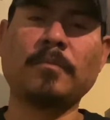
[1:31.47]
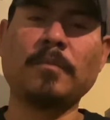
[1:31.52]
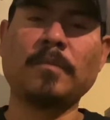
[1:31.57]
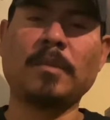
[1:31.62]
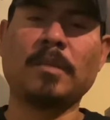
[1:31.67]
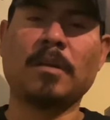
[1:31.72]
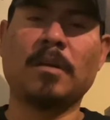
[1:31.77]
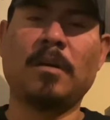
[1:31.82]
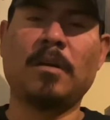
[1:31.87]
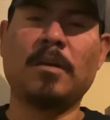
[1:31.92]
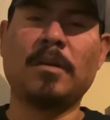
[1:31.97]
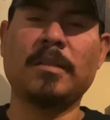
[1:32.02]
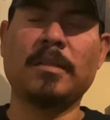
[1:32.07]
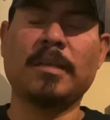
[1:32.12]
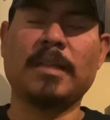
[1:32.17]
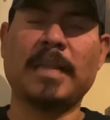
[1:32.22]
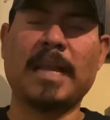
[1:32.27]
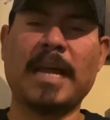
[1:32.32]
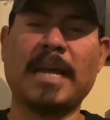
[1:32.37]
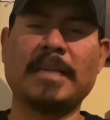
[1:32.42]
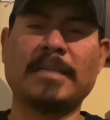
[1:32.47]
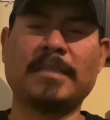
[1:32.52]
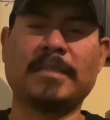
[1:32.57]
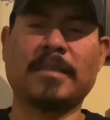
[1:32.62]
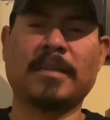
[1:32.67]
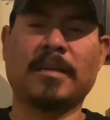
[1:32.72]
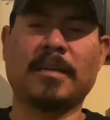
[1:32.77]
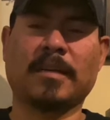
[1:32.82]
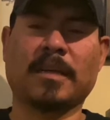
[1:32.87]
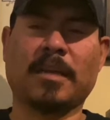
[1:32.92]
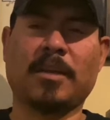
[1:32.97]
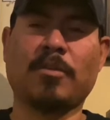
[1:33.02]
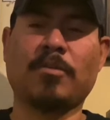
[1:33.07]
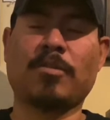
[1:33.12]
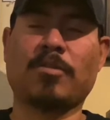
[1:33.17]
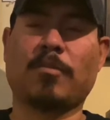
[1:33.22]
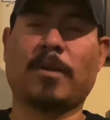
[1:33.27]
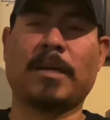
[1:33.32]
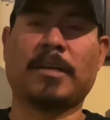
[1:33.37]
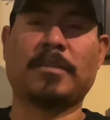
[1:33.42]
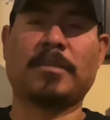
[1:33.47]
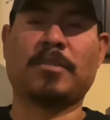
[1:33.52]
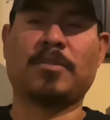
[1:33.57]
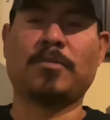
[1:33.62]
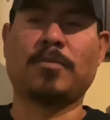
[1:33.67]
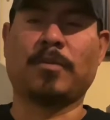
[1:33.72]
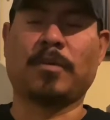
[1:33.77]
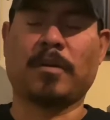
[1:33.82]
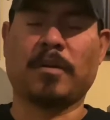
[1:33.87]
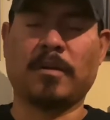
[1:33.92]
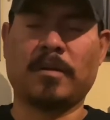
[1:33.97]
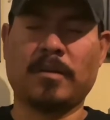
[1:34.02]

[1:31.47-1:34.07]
on the last Killthrex tour